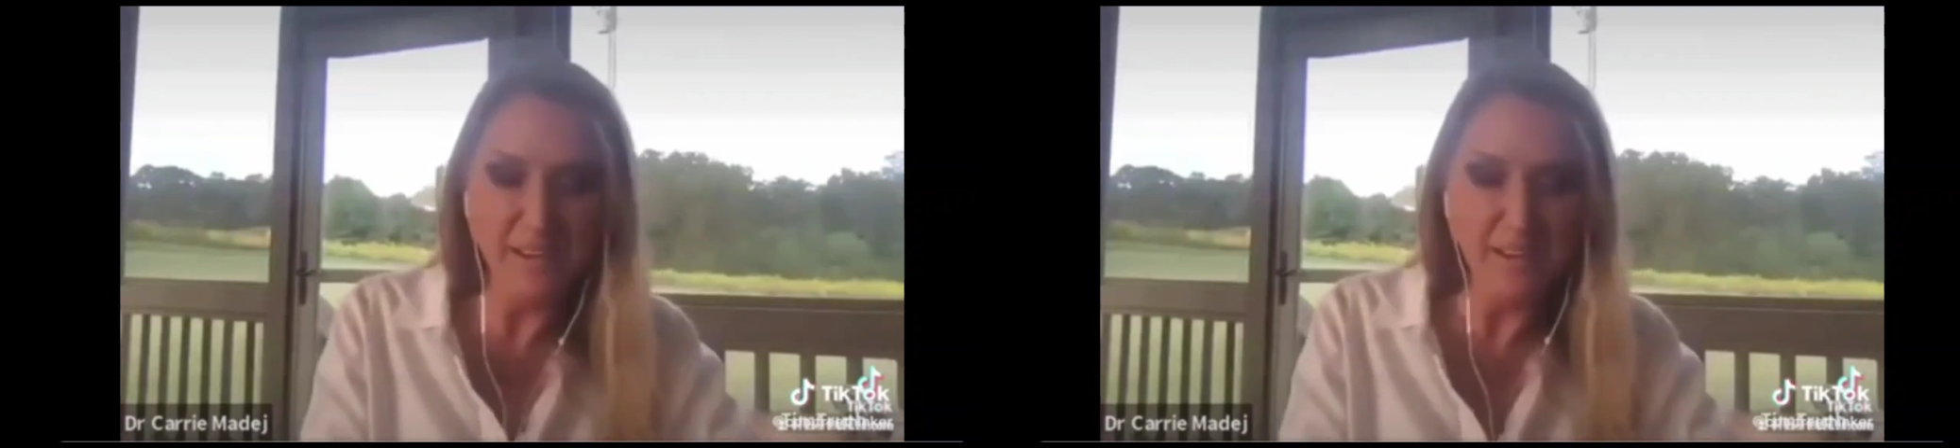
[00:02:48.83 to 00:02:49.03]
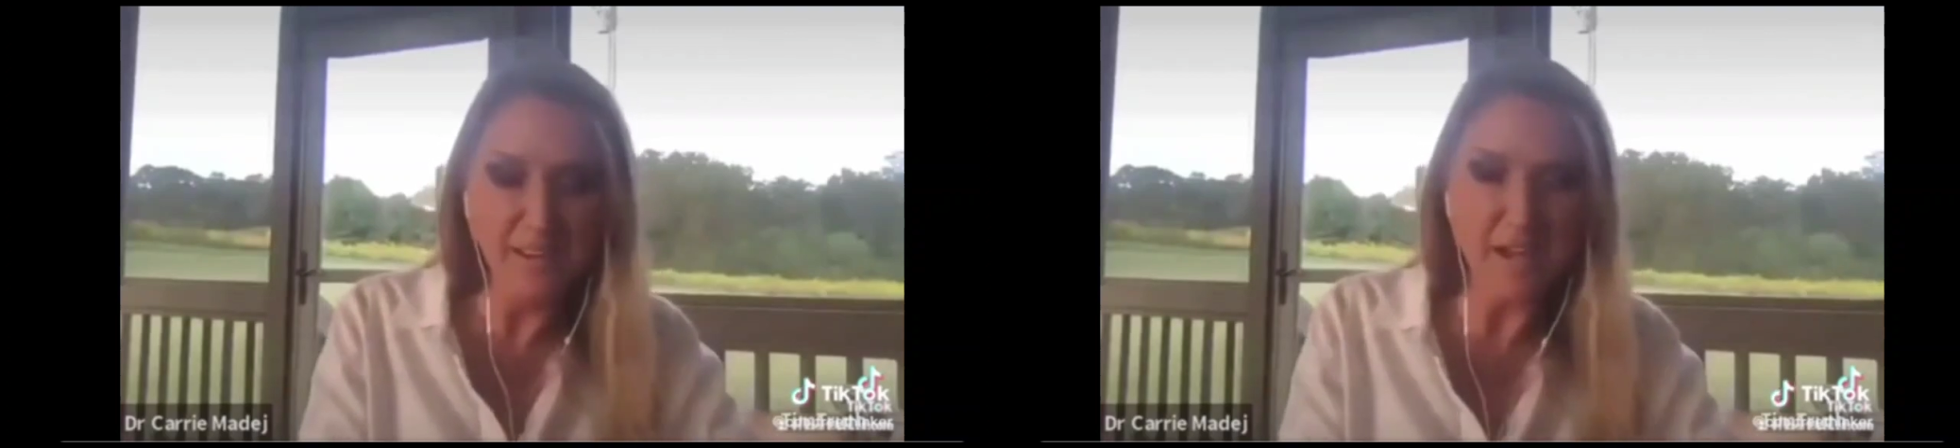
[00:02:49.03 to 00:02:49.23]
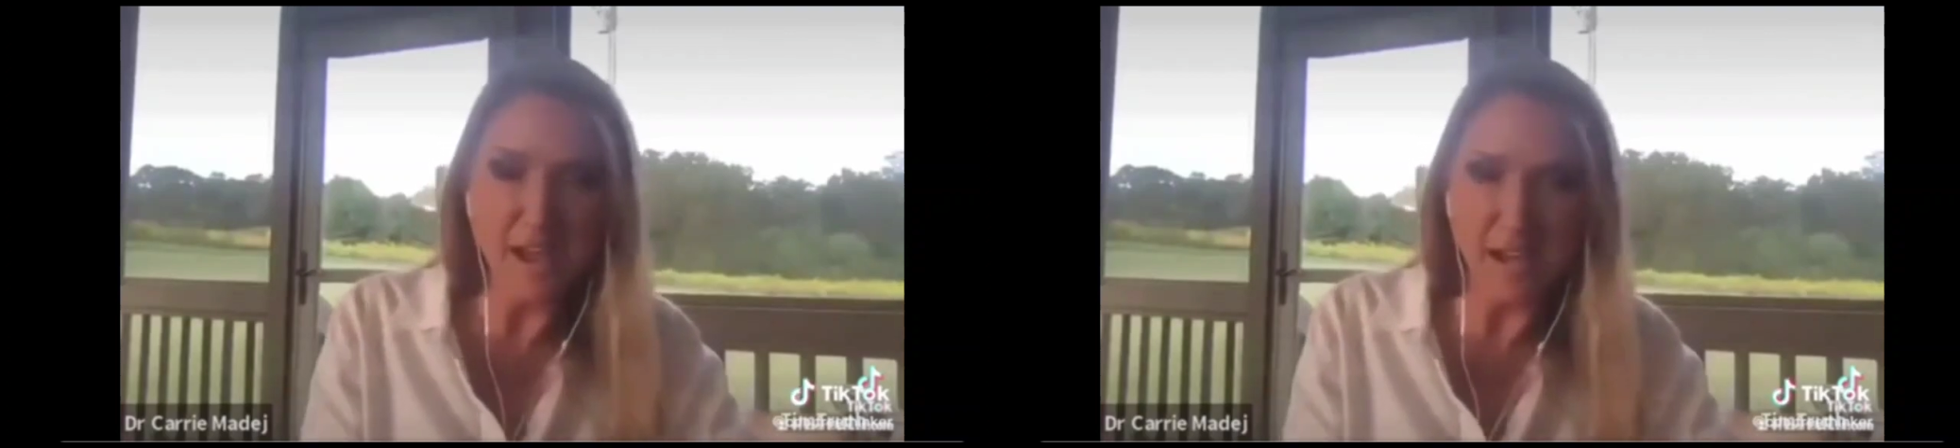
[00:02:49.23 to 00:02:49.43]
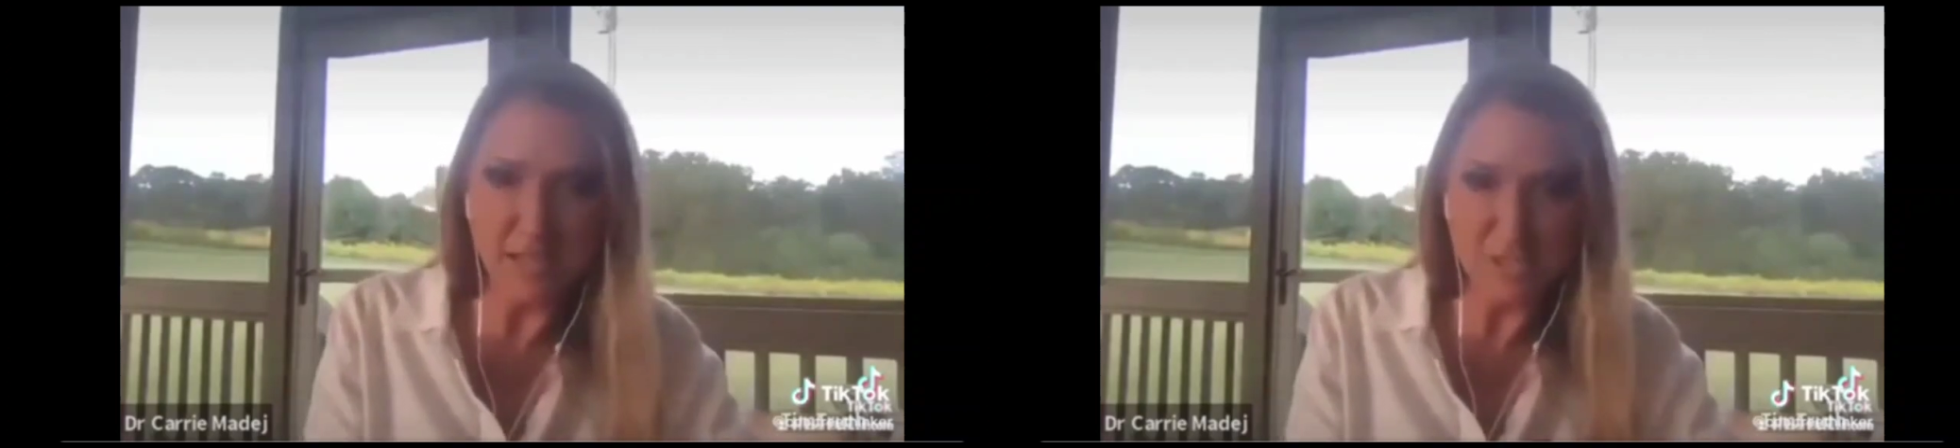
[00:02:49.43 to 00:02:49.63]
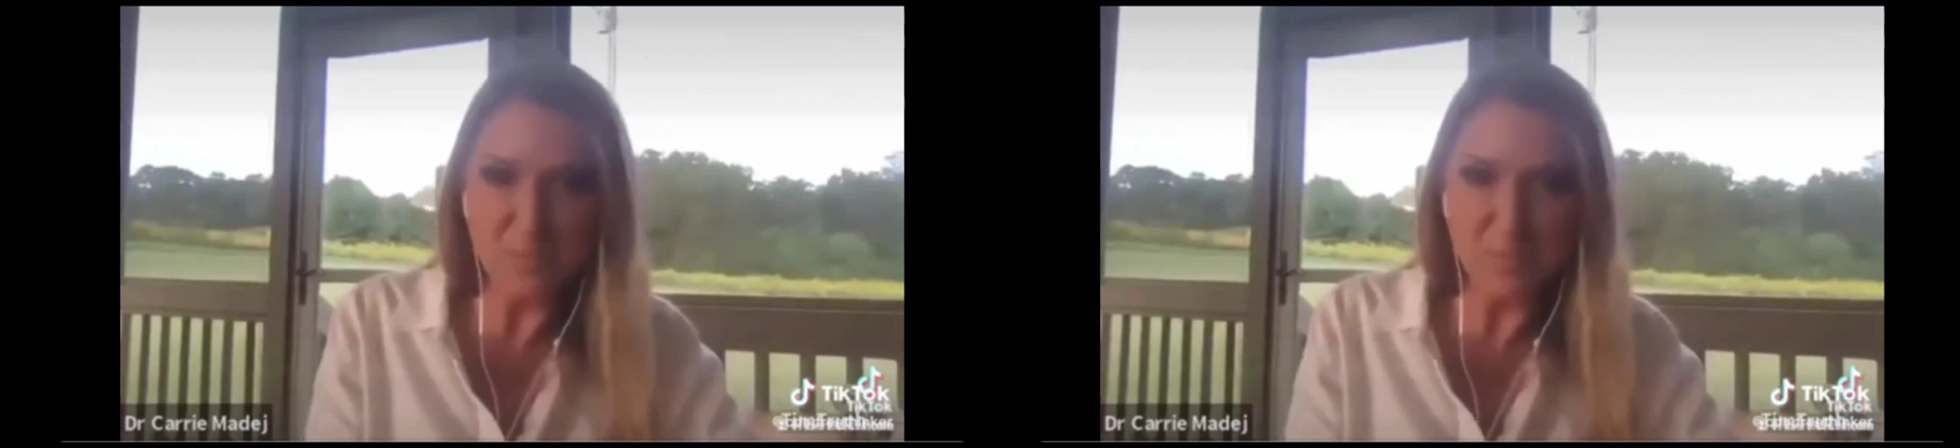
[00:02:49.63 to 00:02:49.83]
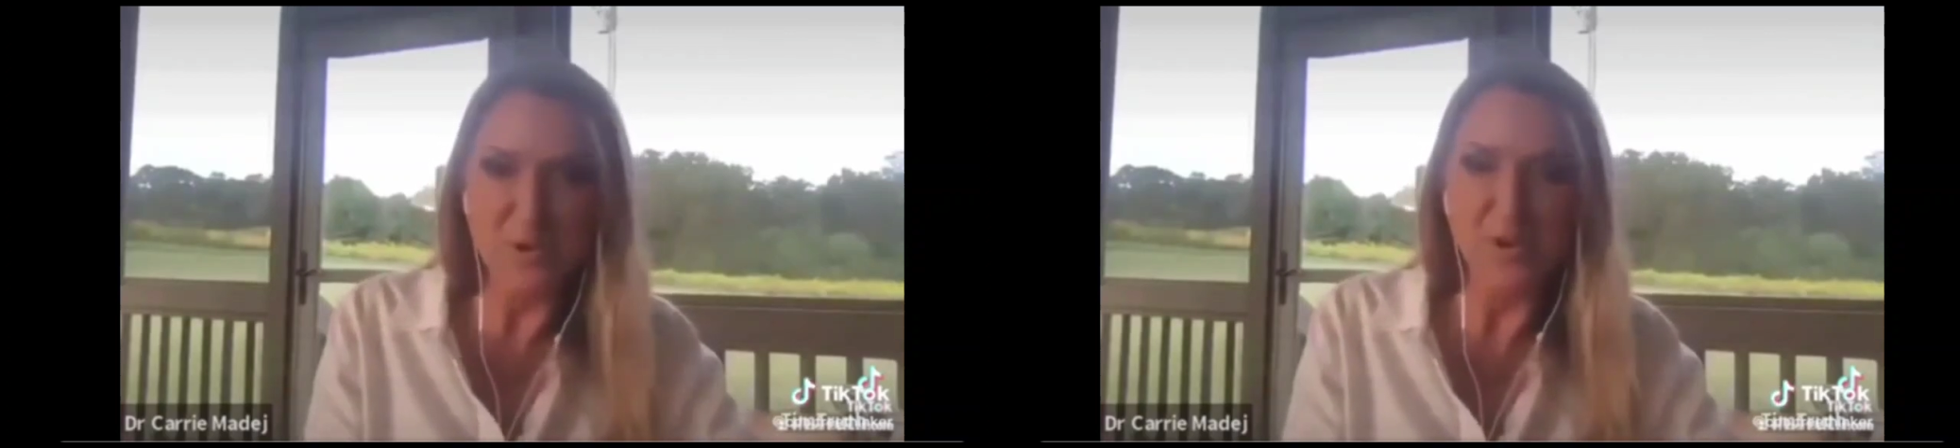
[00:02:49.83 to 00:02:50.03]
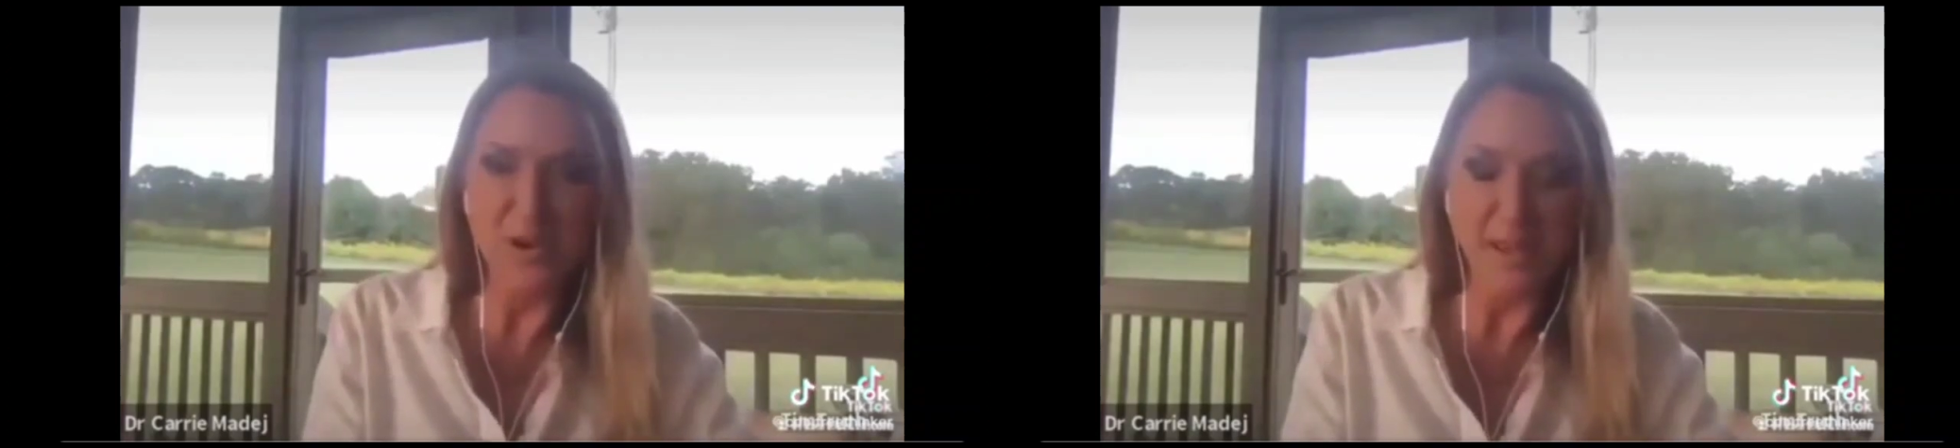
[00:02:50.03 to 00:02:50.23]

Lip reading: college program